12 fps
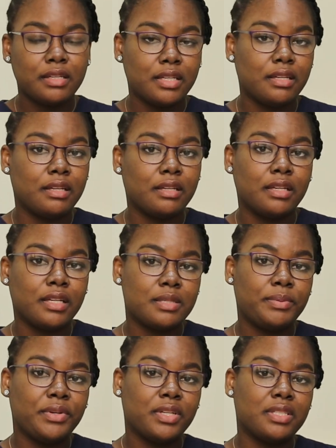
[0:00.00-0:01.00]

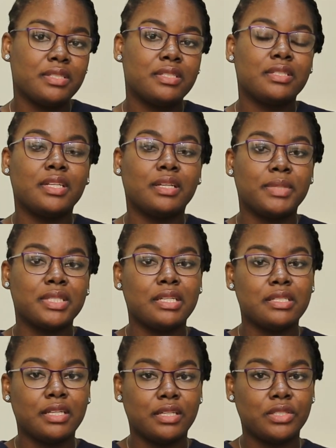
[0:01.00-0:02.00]
experience
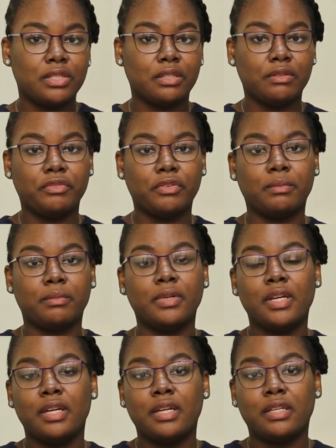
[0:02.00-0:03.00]
stigmatization from
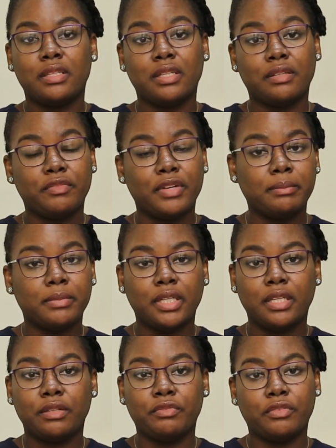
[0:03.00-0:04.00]
their
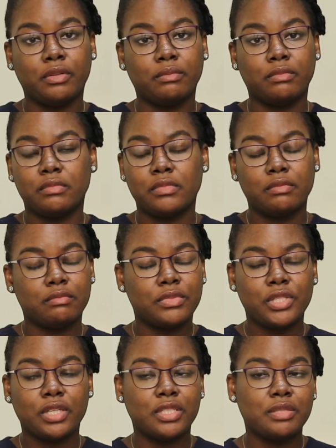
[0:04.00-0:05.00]
family, from
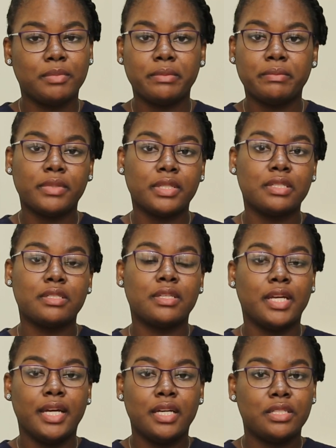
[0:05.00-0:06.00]
church members,
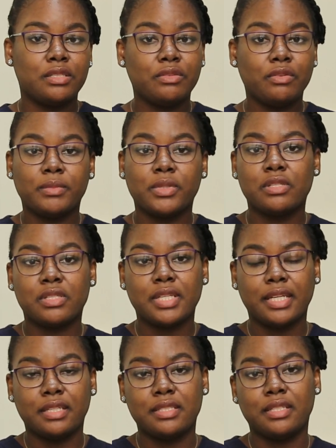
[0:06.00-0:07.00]
just from the
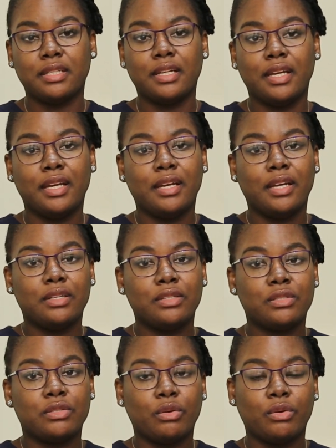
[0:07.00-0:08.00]
society.
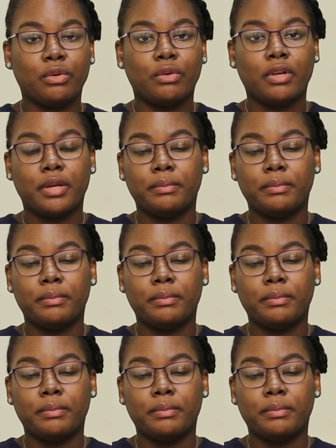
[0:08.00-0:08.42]
So